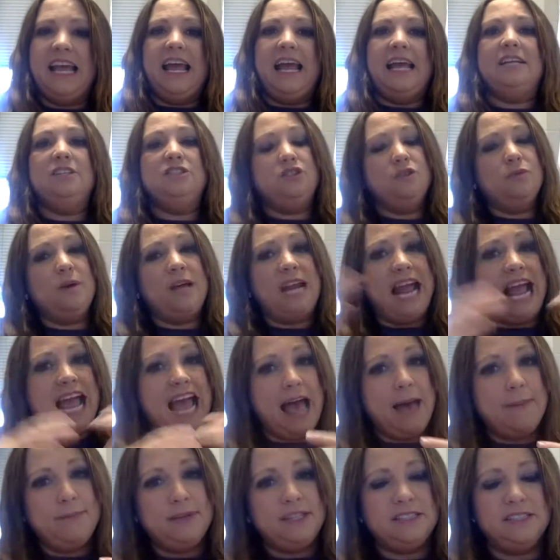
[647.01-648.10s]
And so what
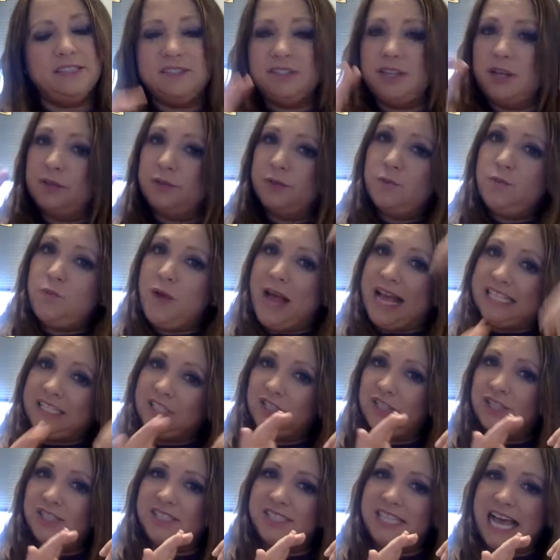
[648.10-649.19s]
happens is those
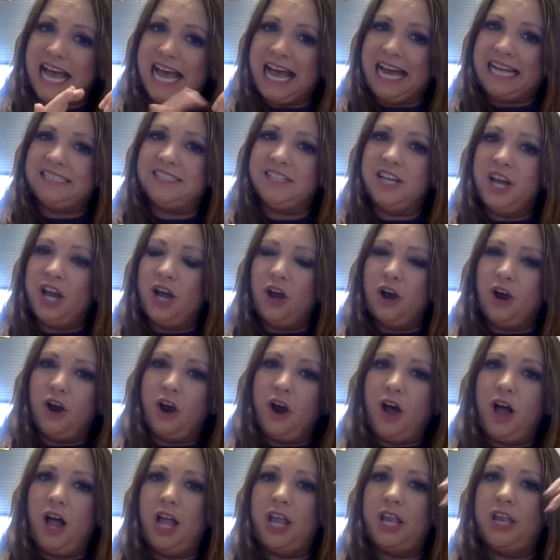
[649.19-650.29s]
Western sides are
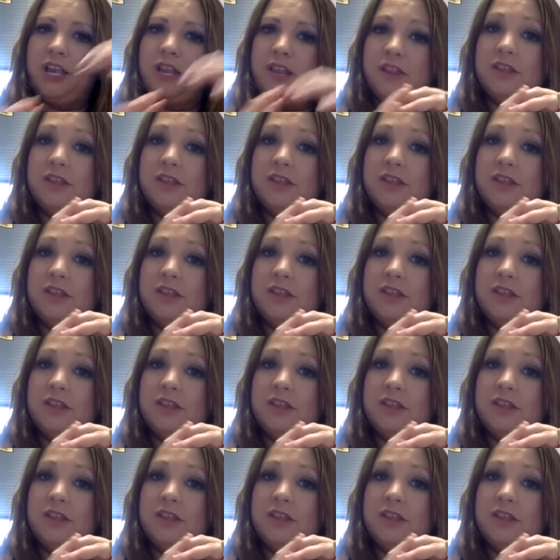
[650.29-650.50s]
all,